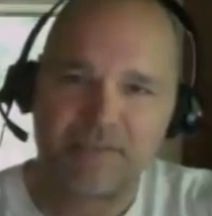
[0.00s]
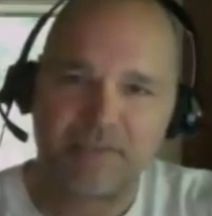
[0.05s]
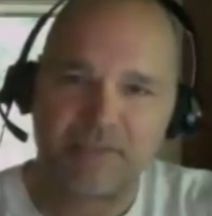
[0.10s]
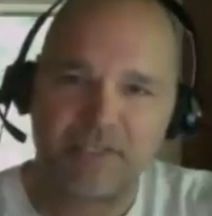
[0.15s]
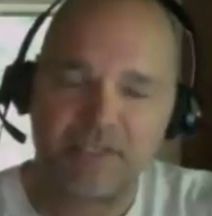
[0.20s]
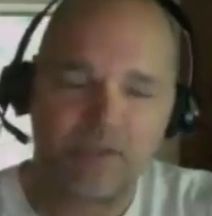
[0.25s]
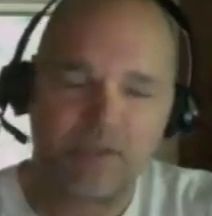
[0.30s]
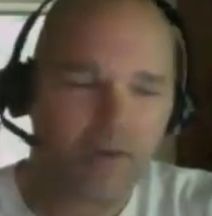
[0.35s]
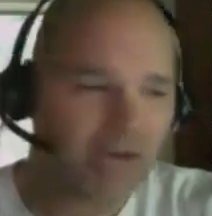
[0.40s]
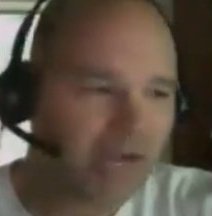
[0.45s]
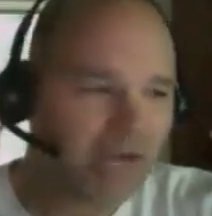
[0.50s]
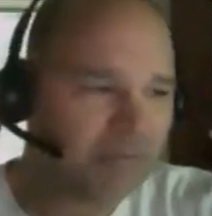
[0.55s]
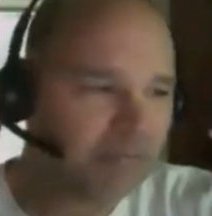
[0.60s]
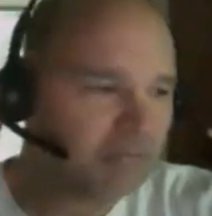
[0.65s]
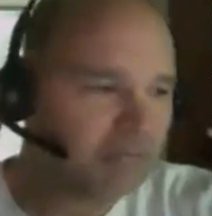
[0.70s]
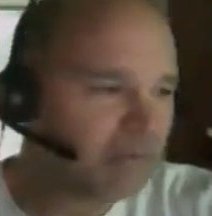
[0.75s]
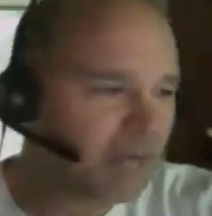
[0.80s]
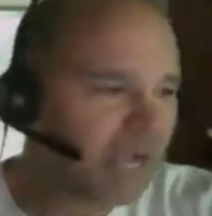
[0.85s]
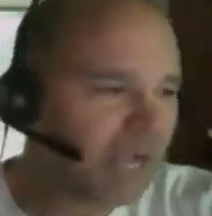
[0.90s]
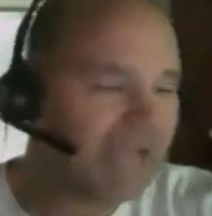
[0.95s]
you know,
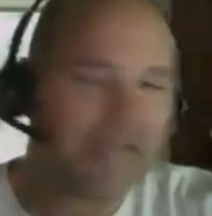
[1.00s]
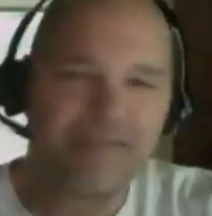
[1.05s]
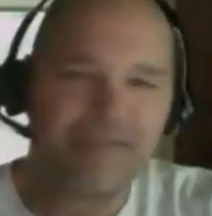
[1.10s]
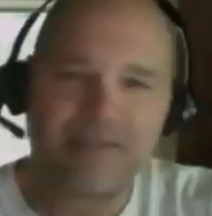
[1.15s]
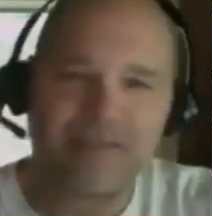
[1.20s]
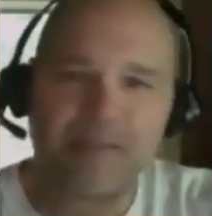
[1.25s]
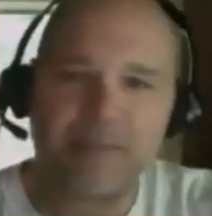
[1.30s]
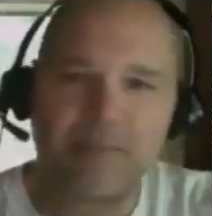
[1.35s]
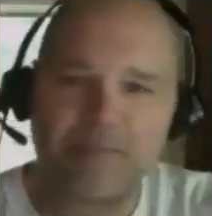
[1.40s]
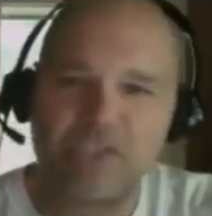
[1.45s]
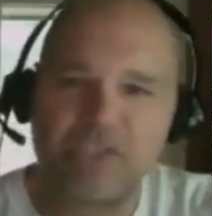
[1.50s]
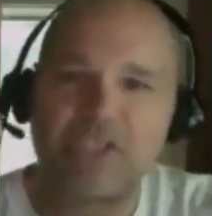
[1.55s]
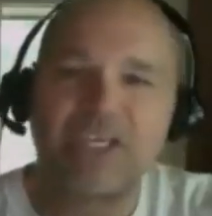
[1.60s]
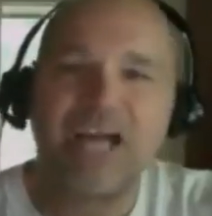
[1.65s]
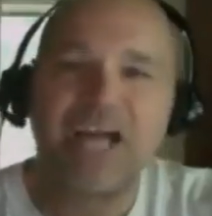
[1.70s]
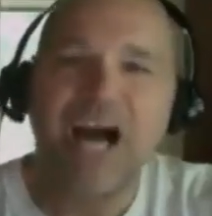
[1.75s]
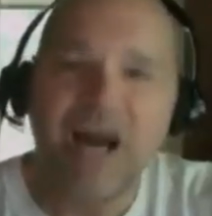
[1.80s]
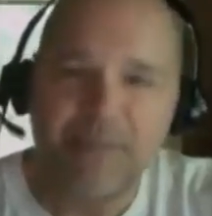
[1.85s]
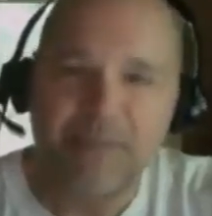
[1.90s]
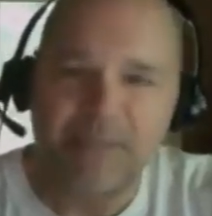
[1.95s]
I'm I the
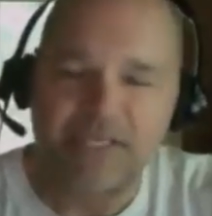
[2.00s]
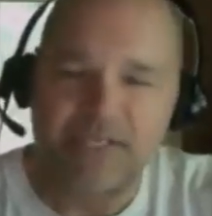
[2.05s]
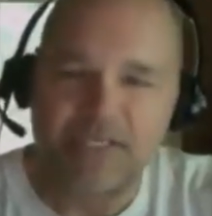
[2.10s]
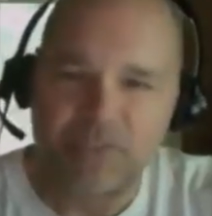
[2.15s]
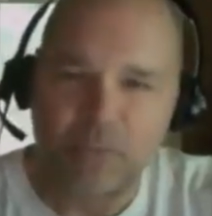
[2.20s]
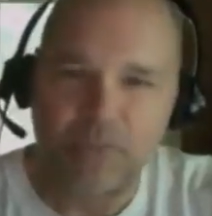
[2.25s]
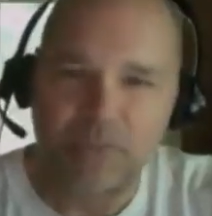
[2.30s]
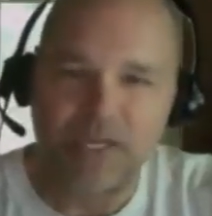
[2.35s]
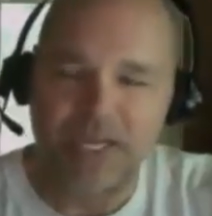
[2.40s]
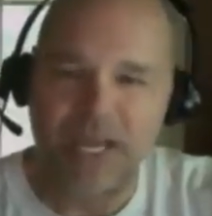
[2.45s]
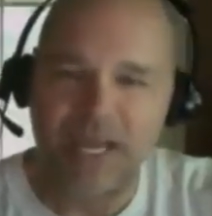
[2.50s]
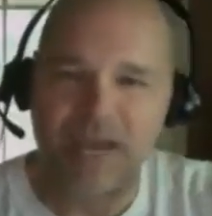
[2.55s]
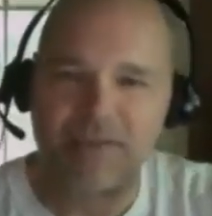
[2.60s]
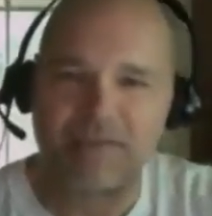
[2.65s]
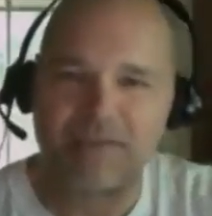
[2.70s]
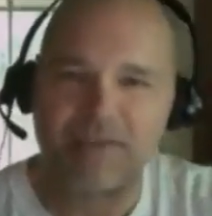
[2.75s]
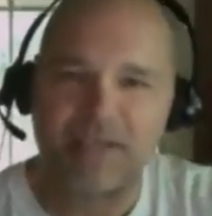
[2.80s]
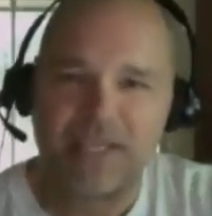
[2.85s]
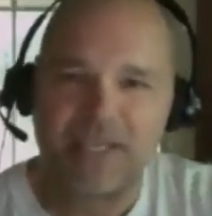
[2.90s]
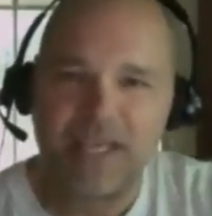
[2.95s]
comedy is what I
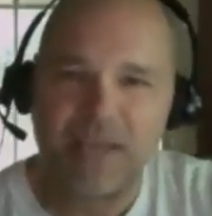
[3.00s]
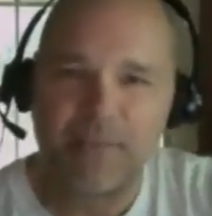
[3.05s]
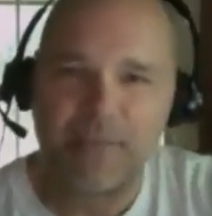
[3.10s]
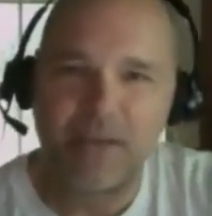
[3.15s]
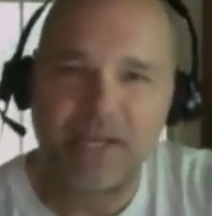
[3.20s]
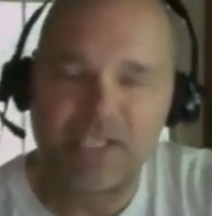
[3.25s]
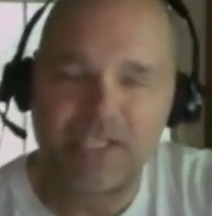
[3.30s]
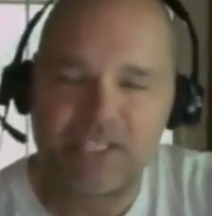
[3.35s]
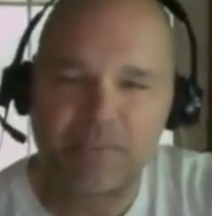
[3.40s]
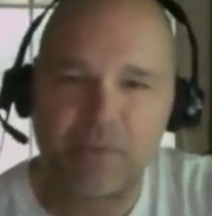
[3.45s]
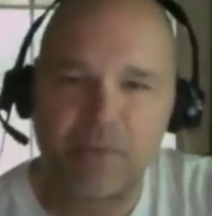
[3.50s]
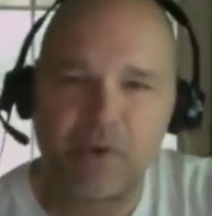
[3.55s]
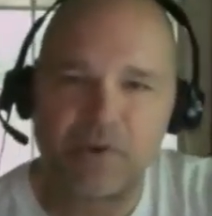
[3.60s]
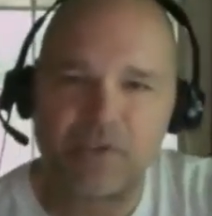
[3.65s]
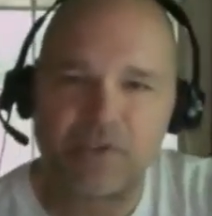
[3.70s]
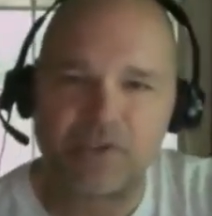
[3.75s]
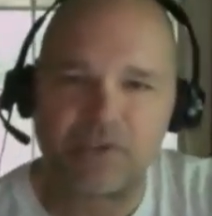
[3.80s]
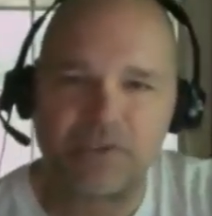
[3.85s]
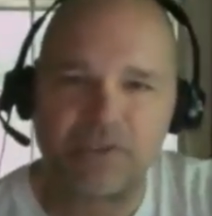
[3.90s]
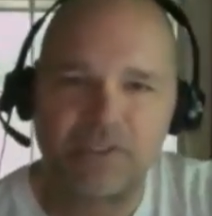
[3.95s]
have at my
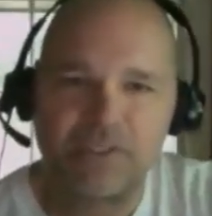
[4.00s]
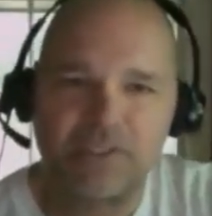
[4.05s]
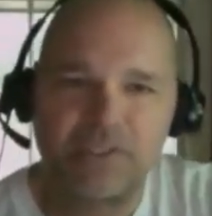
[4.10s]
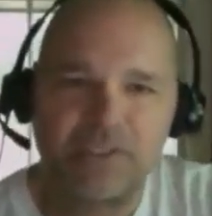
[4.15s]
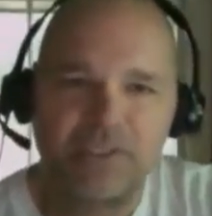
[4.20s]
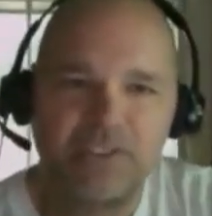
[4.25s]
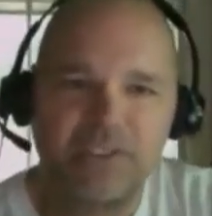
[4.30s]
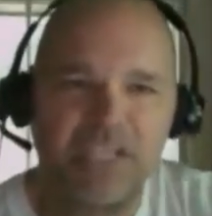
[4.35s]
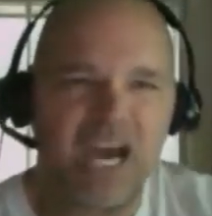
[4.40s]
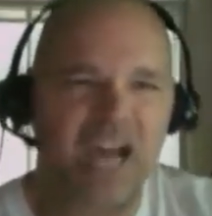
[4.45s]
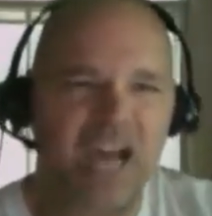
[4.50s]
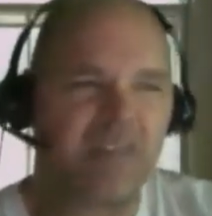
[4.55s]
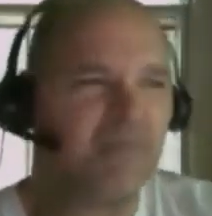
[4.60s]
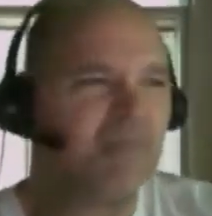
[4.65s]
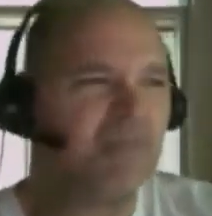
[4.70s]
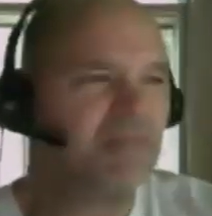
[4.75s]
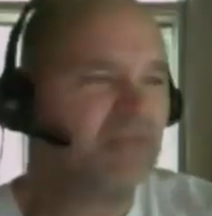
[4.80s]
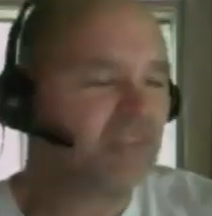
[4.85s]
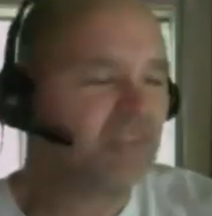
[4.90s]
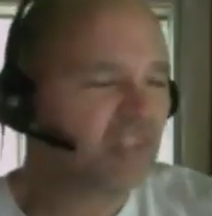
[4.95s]
disposal, not
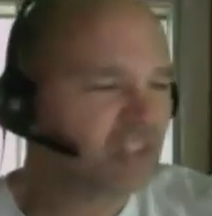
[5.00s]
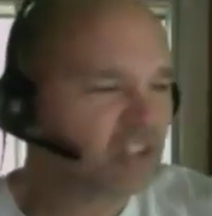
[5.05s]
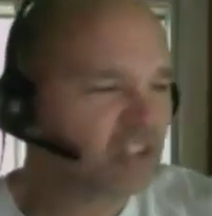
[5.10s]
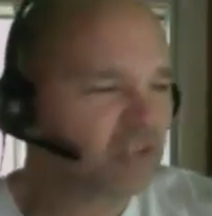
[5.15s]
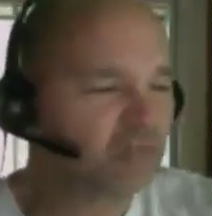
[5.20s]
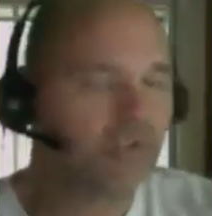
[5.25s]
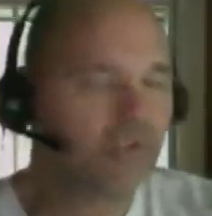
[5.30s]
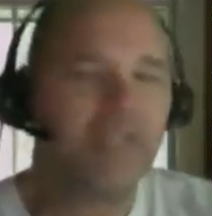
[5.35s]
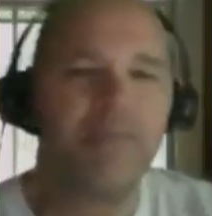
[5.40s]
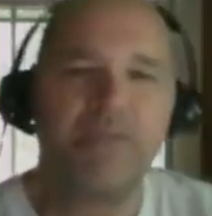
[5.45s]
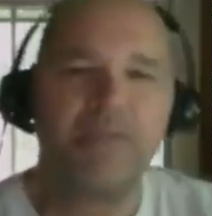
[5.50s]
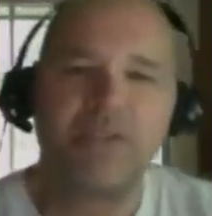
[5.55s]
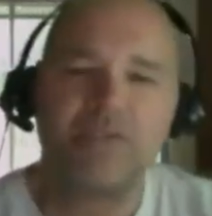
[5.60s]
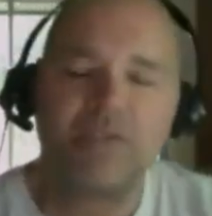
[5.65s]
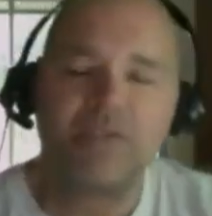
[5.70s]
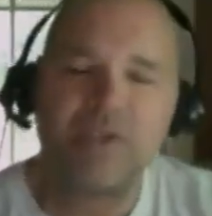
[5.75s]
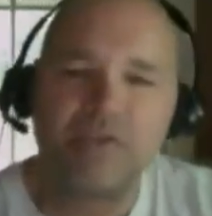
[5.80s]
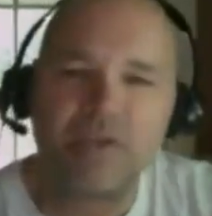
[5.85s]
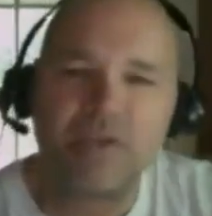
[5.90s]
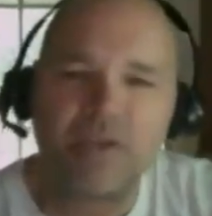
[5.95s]
screaming
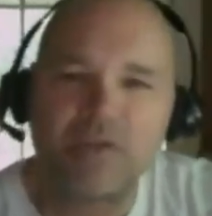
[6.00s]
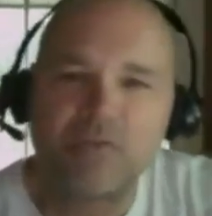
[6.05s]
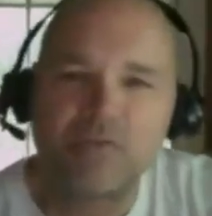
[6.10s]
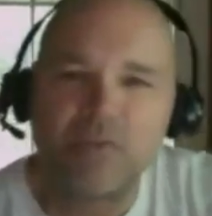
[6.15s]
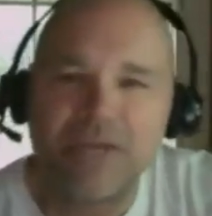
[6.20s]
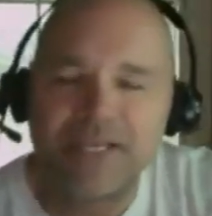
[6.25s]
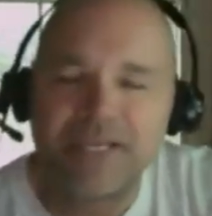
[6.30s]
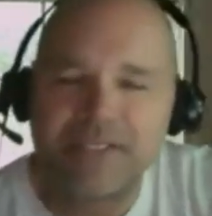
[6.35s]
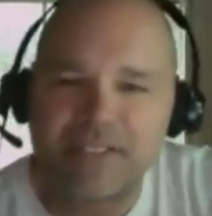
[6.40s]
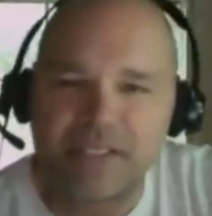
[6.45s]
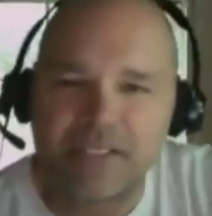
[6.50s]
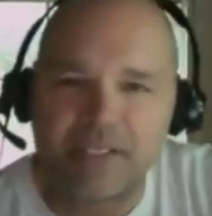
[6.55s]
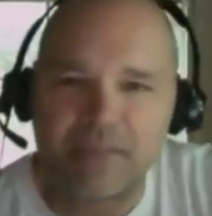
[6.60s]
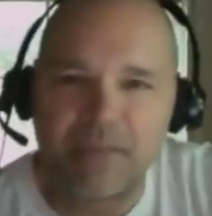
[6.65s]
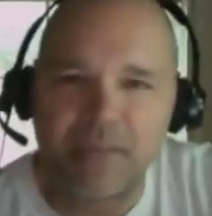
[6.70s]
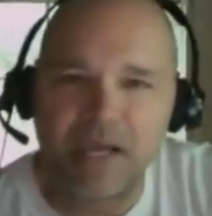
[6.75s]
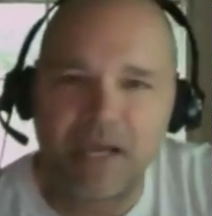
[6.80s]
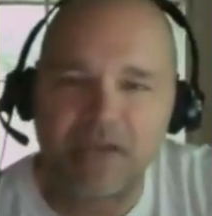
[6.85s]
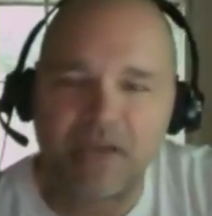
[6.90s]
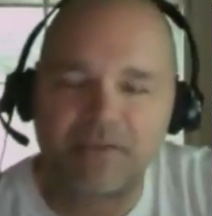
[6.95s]
and, and ranting
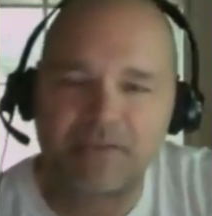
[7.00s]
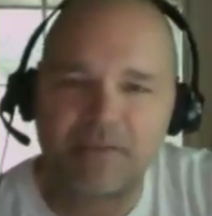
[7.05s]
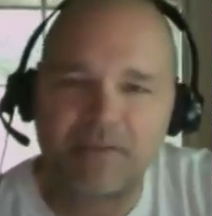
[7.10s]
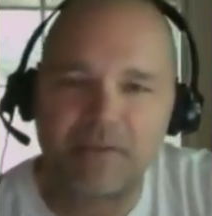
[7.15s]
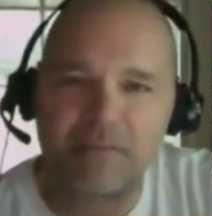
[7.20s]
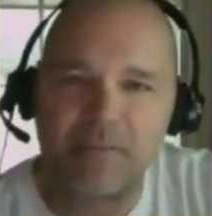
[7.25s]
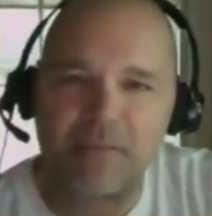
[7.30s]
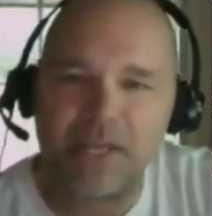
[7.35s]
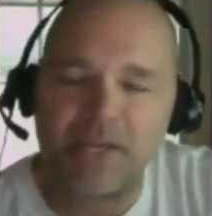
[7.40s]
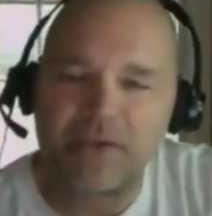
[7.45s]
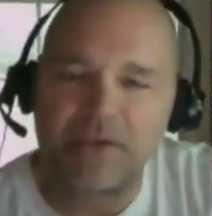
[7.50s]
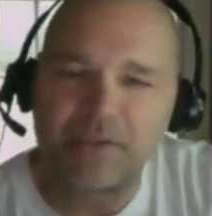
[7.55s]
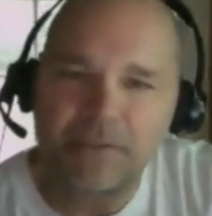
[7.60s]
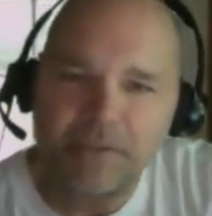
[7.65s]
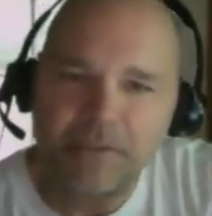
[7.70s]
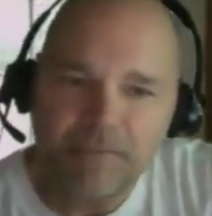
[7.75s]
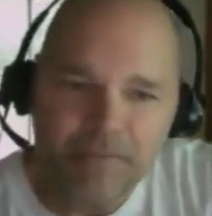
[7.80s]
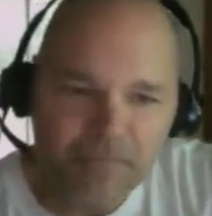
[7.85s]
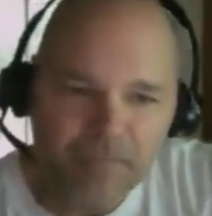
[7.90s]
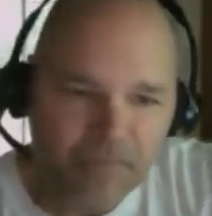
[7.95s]
about Mayor
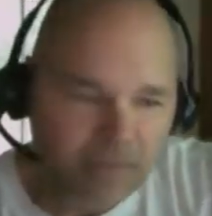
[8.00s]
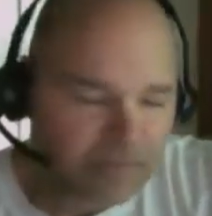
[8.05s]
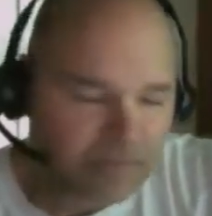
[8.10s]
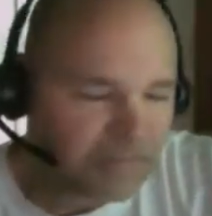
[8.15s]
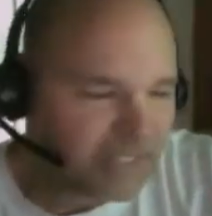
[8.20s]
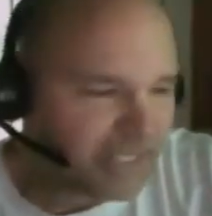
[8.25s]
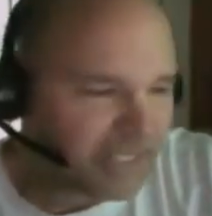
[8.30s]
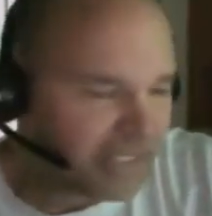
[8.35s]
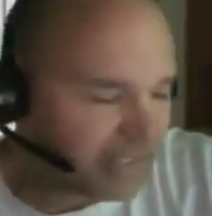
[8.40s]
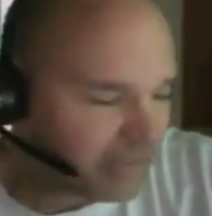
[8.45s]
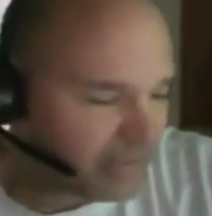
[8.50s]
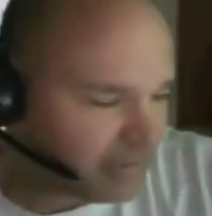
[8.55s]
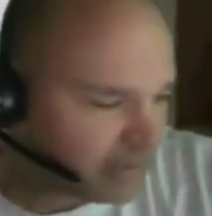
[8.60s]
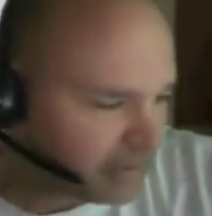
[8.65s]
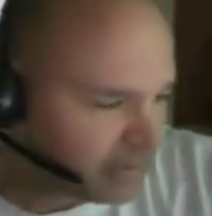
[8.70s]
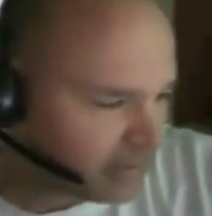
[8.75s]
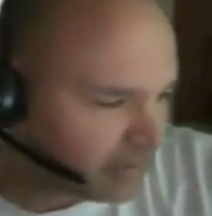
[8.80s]
D.